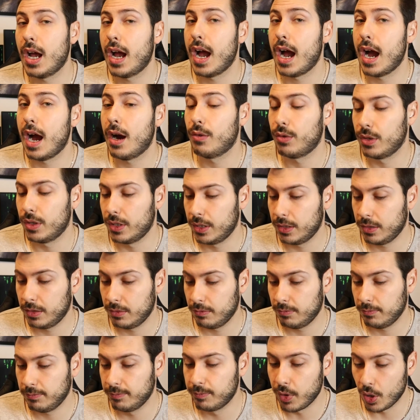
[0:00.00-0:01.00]
our
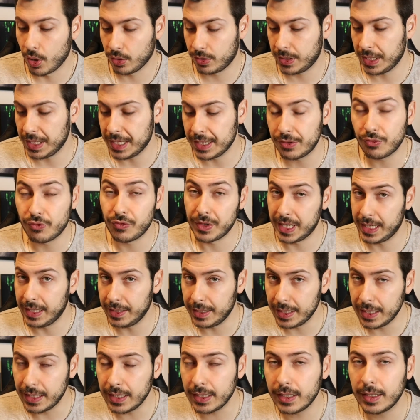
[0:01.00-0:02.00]
bot is
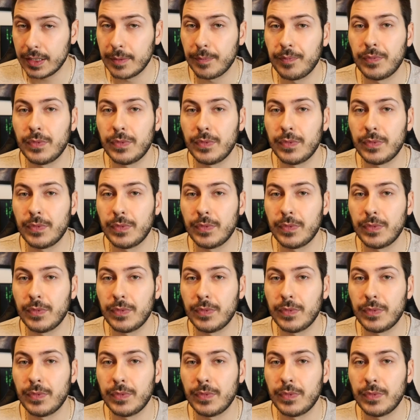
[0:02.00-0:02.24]
reading,